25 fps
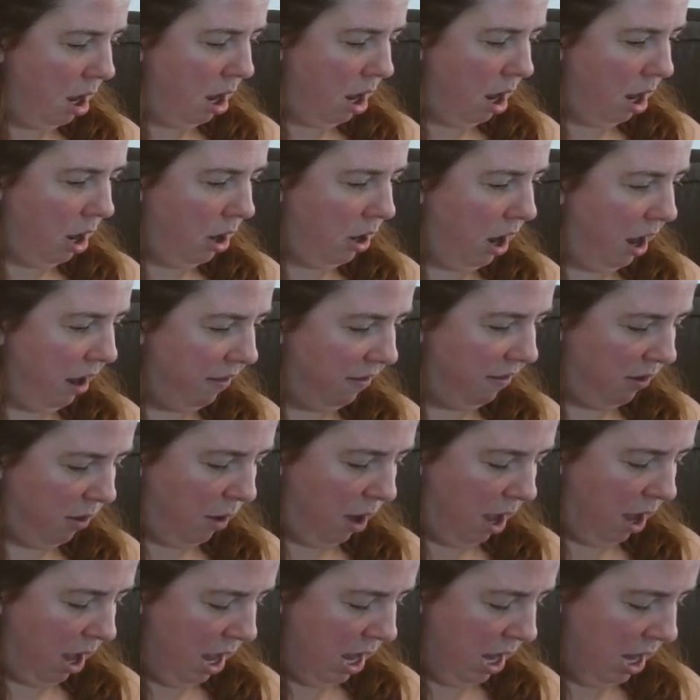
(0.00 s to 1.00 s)
All right, so
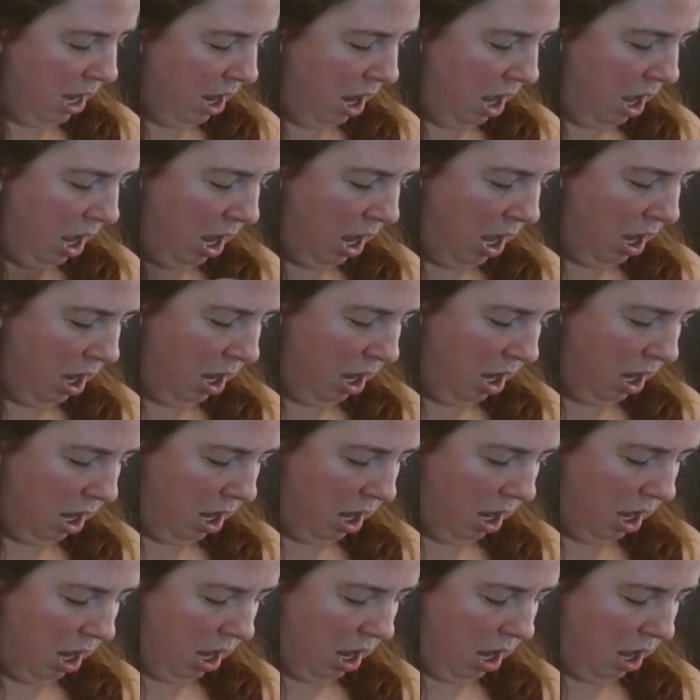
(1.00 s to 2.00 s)
I got
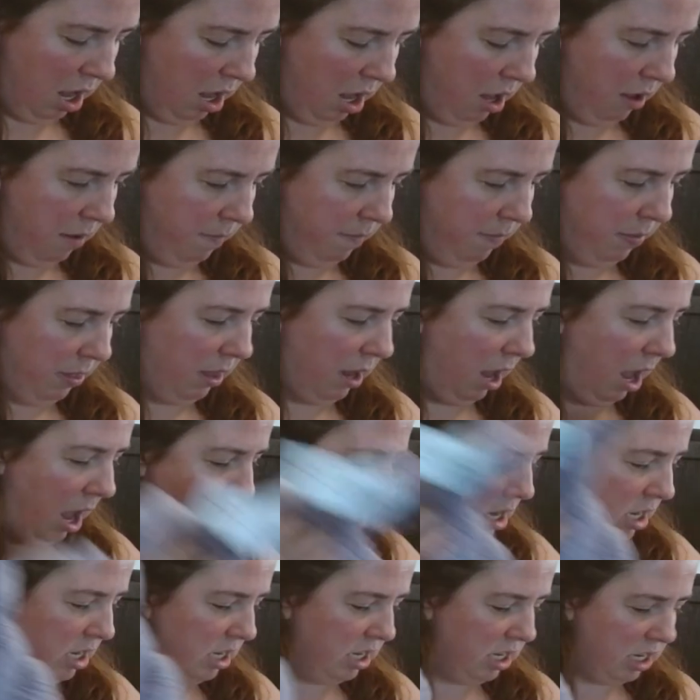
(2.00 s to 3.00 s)
um,
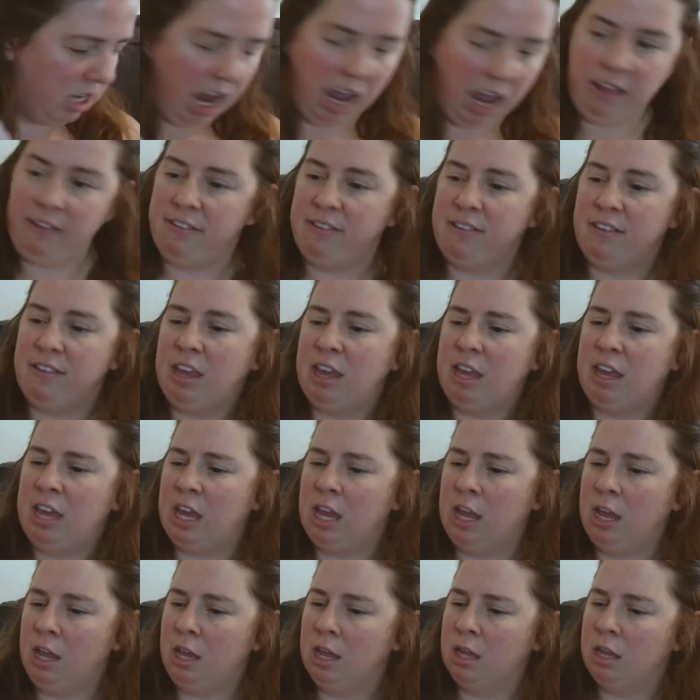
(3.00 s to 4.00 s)
a dusty,